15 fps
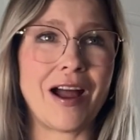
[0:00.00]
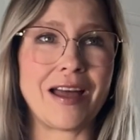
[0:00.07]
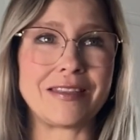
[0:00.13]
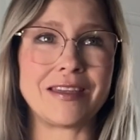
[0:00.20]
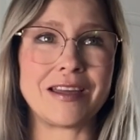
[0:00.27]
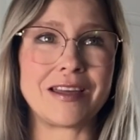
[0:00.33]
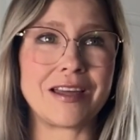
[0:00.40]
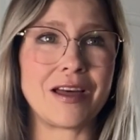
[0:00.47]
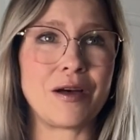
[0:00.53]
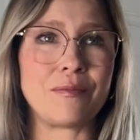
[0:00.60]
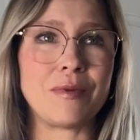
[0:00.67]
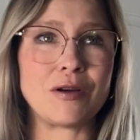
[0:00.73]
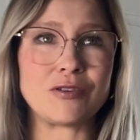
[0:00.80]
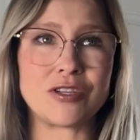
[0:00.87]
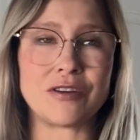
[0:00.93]
I think
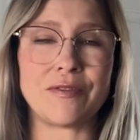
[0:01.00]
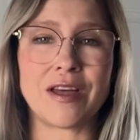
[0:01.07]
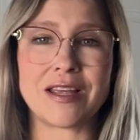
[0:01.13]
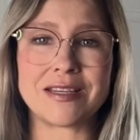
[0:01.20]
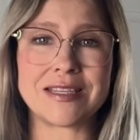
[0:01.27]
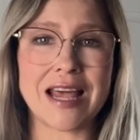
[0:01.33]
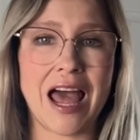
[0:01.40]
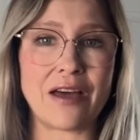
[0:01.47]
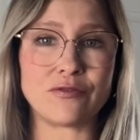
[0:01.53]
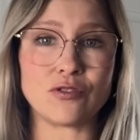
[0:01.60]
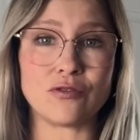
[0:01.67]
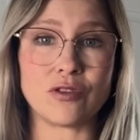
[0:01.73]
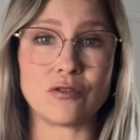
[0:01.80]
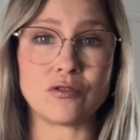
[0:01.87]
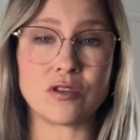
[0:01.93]
most of us,
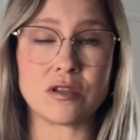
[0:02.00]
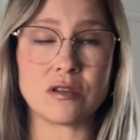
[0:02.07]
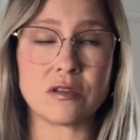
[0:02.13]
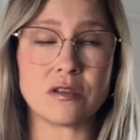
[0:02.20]
after those